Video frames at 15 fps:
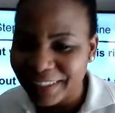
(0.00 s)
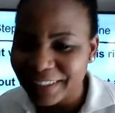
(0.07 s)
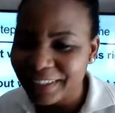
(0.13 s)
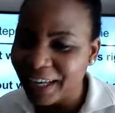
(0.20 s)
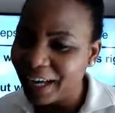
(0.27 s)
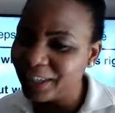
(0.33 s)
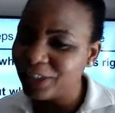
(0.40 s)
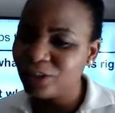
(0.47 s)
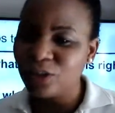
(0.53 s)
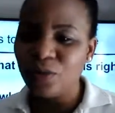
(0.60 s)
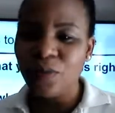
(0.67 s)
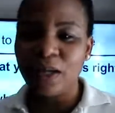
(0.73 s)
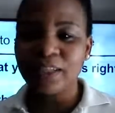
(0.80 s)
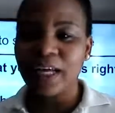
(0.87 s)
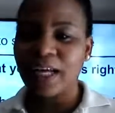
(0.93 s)
Yeah, you know
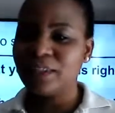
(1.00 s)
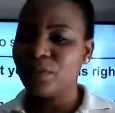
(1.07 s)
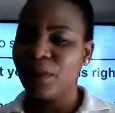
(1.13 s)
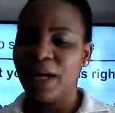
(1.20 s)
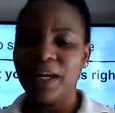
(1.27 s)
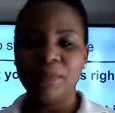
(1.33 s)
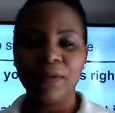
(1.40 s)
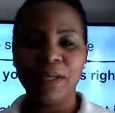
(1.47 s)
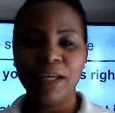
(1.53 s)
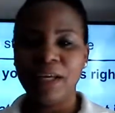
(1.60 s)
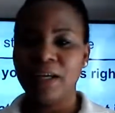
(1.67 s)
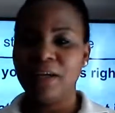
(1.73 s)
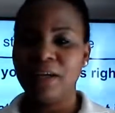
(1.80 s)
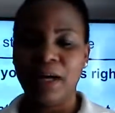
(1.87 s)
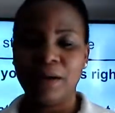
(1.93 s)
what? That's why I'm
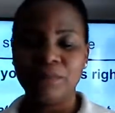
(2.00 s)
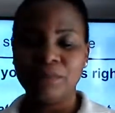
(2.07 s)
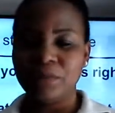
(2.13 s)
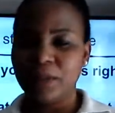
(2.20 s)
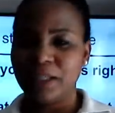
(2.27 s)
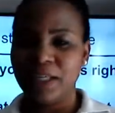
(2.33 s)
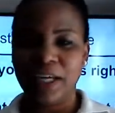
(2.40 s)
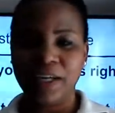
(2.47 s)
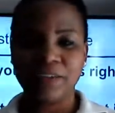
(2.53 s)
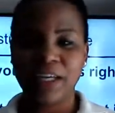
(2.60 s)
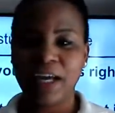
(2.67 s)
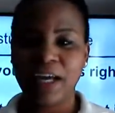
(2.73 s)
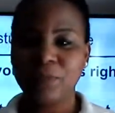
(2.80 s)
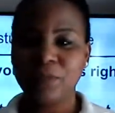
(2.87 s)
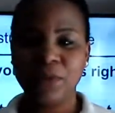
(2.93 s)
here. I'm really here to
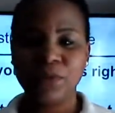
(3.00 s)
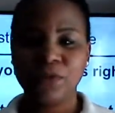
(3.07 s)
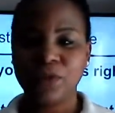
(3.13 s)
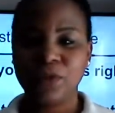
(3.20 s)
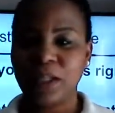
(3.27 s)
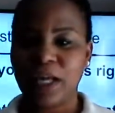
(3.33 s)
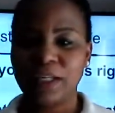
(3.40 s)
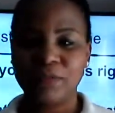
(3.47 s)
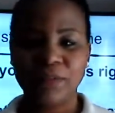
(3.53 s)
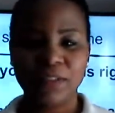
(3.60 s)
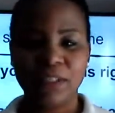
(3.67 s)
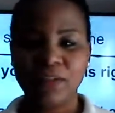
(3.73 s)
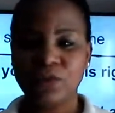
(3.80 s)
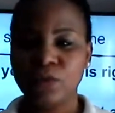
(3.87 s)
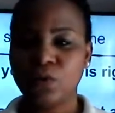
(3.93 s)
help you so that if you
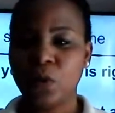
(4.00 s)
didn't do